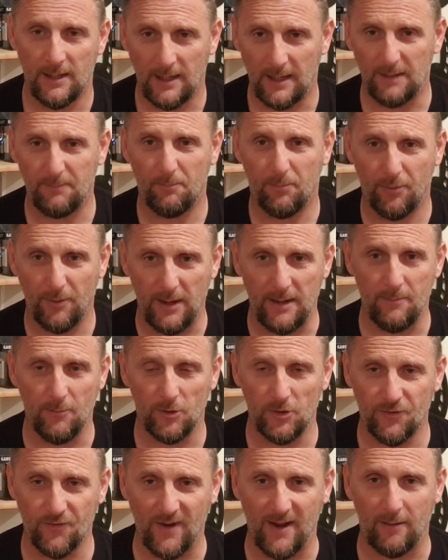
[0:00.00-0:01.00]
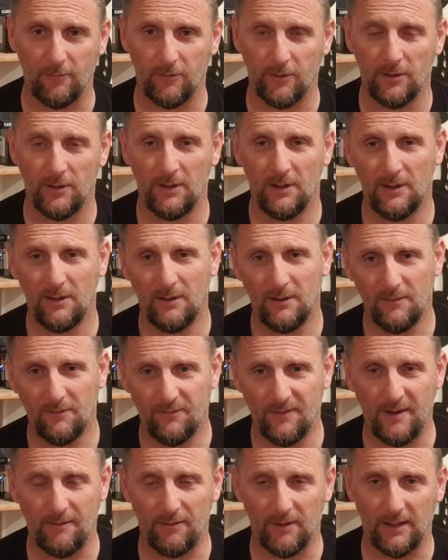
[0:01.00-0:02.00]
I'd pretty much found
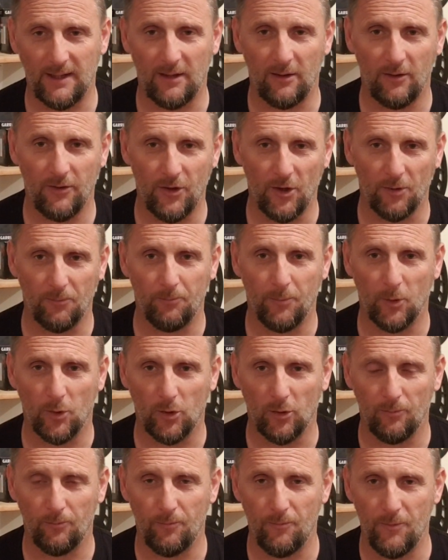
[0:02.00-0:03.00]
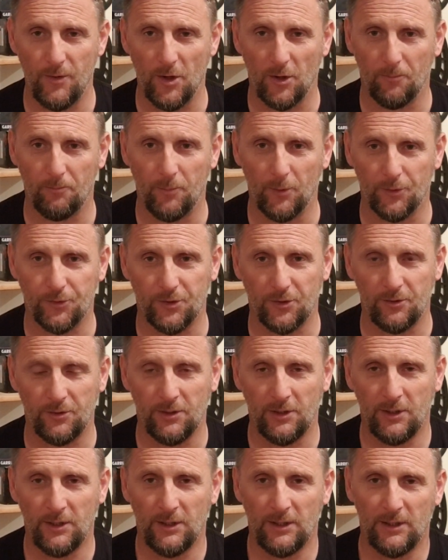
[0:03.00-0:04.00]
very little, the odd buckle, the odd button,
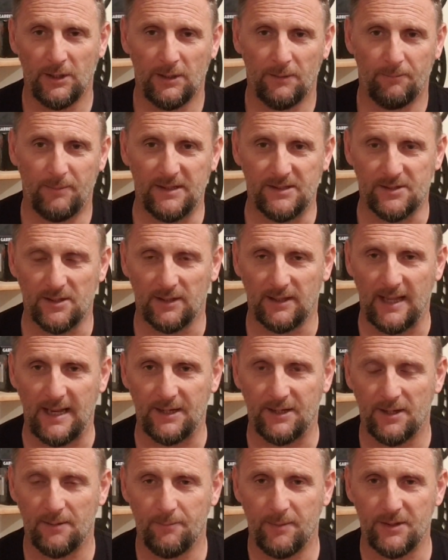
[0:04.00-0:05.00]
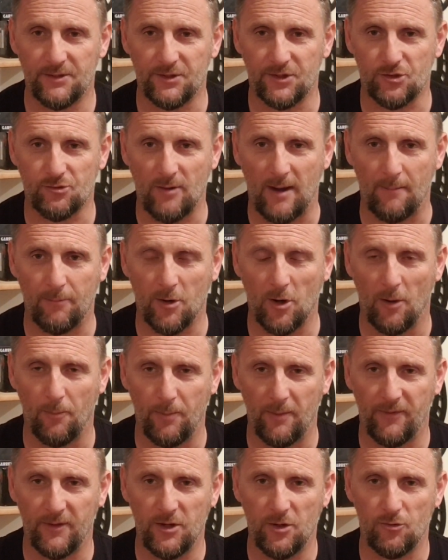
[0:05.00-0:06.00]
bits of lead, bits of scrap copper,
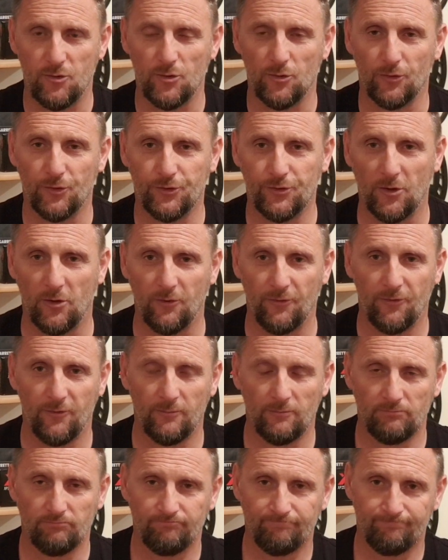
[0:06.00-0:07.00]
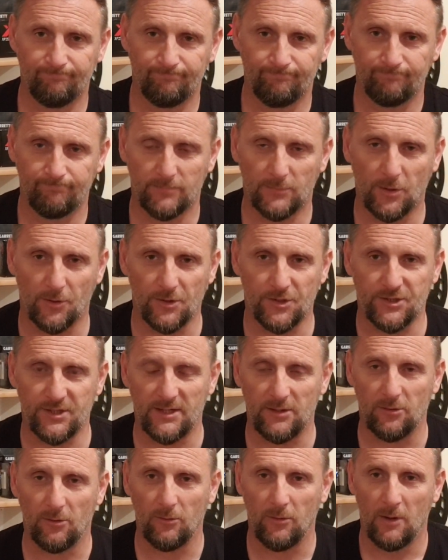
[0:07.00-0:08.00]
the usual stuff. Got a
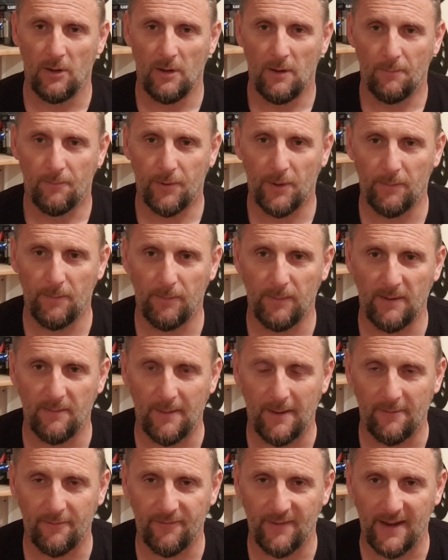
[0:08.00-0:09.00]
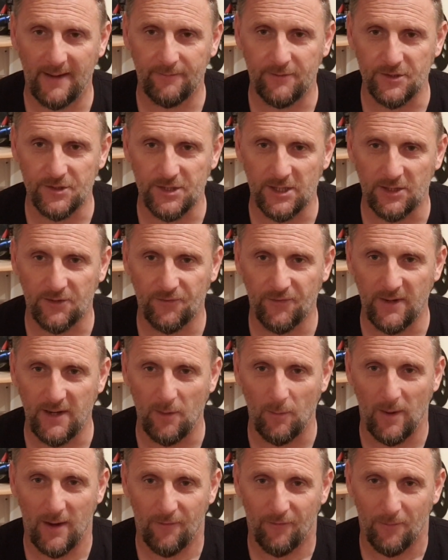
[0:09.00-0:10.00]
signal probably about 5 to 6 feet
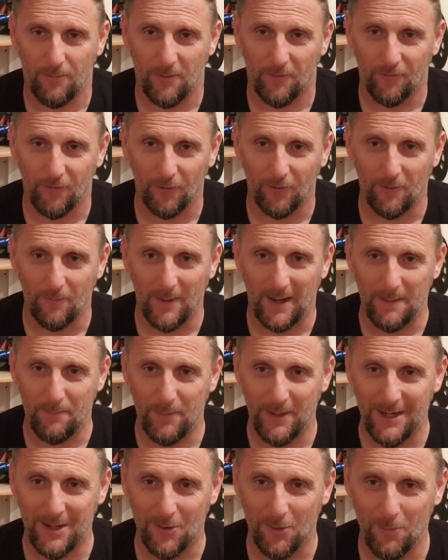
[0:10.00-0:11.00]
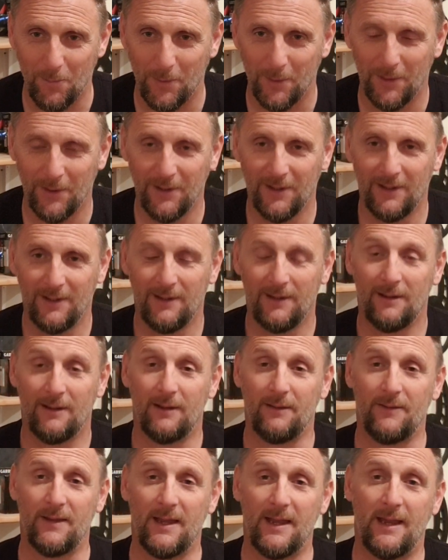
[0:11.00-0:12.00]
away from the front of my pickup,
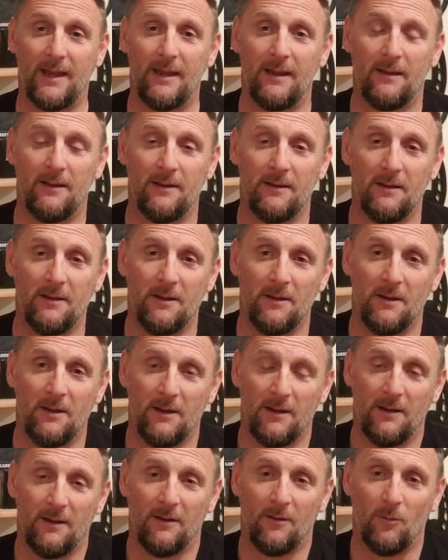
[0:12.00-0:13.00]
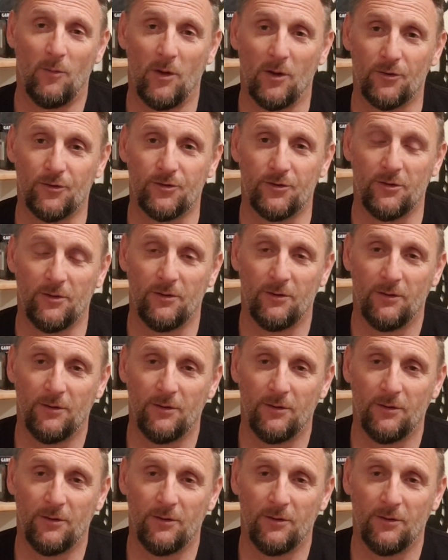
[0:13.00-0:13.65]
and there was